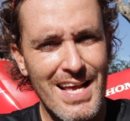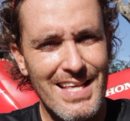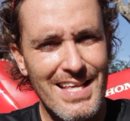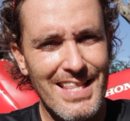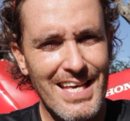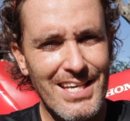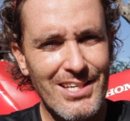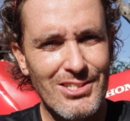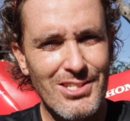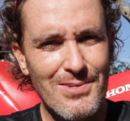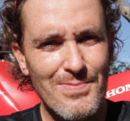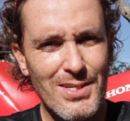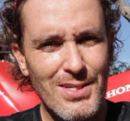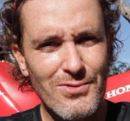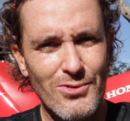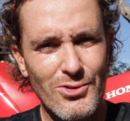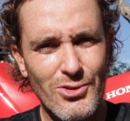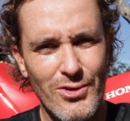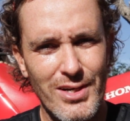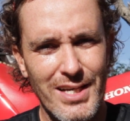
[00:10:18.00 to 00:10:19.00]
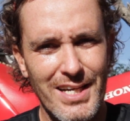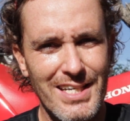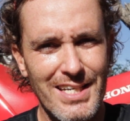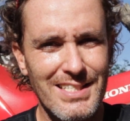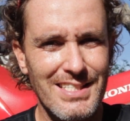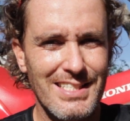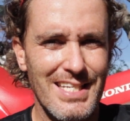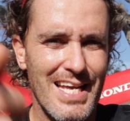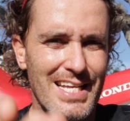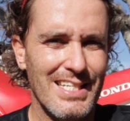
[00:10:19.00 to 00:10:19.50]
Thank you so much for joining
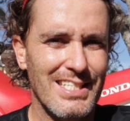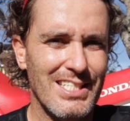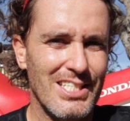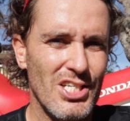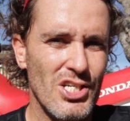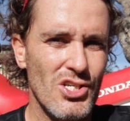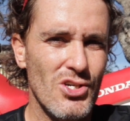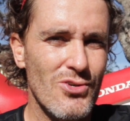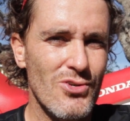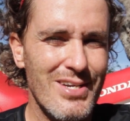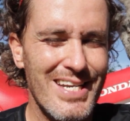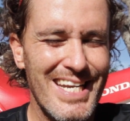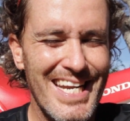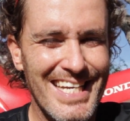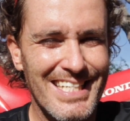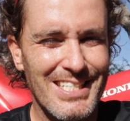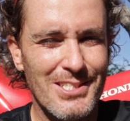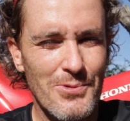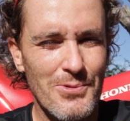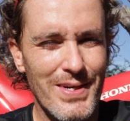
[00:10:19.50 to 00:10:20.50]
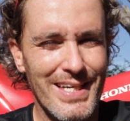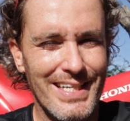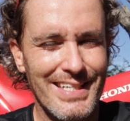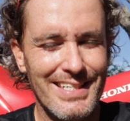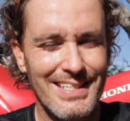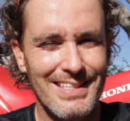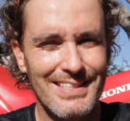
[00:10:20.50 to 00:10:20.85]
us, and see you next week.